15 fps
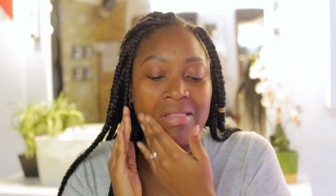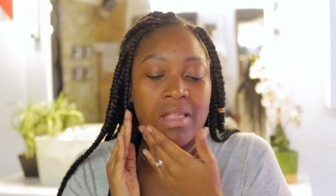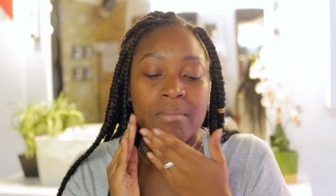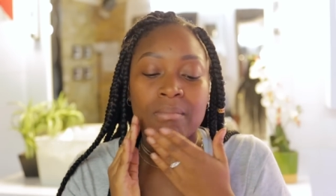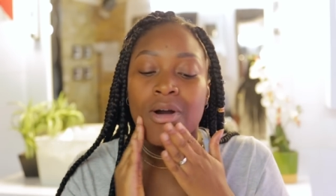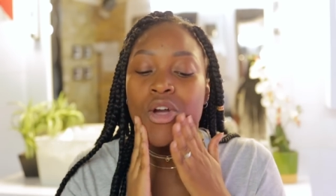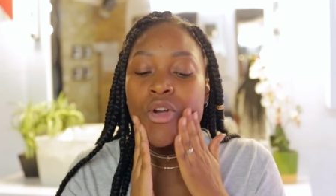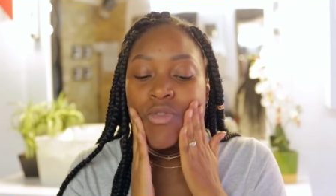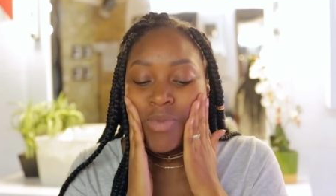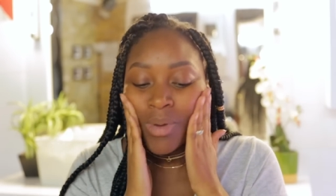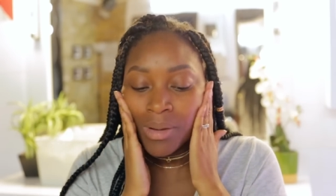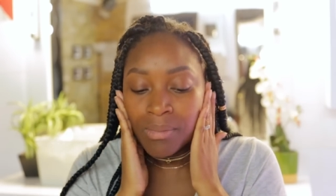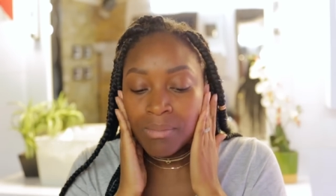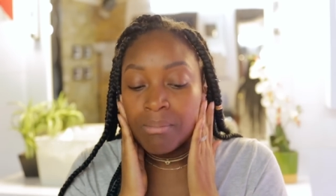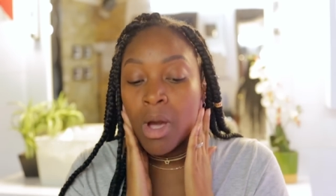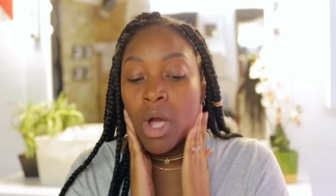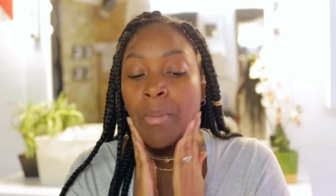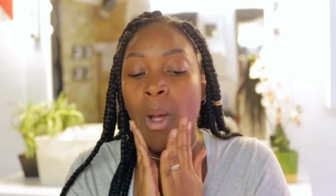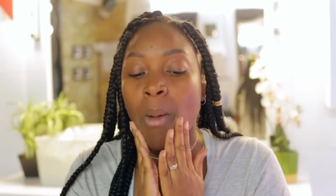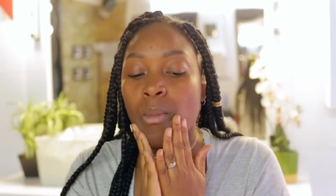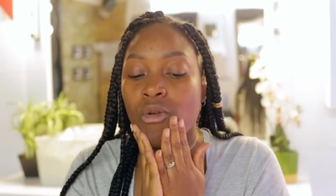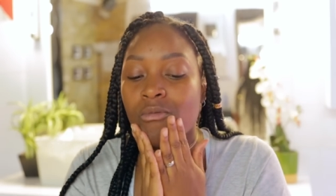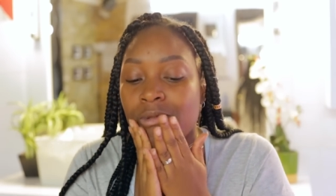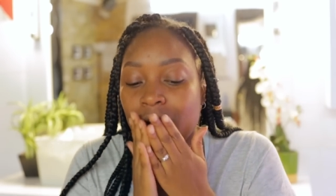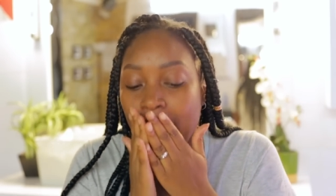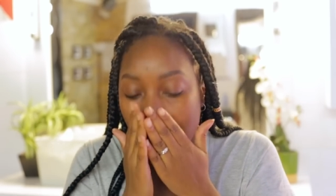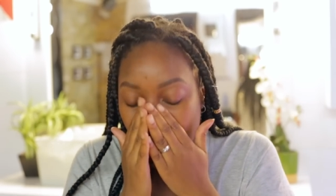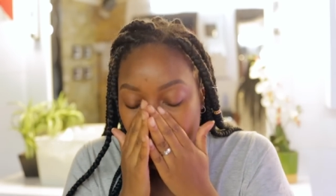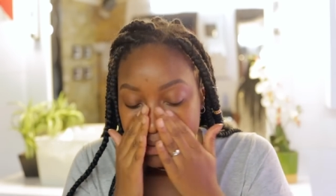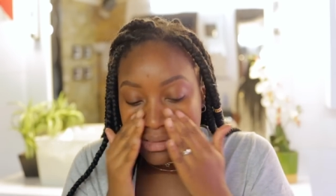the MoBo, MoBo Movement
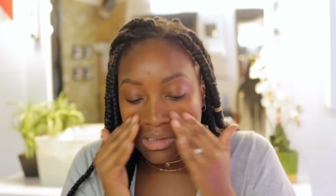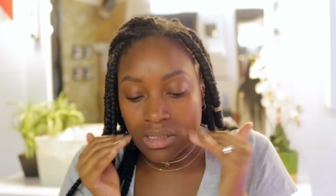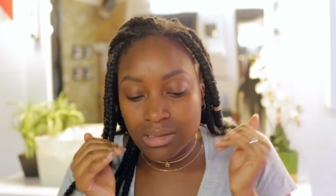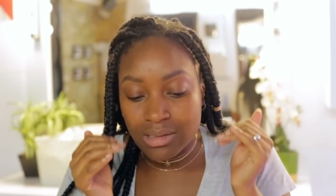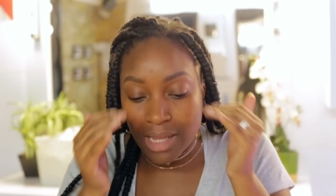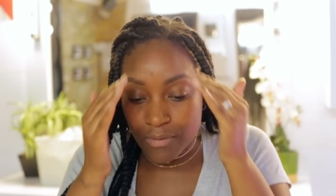Ambassadors.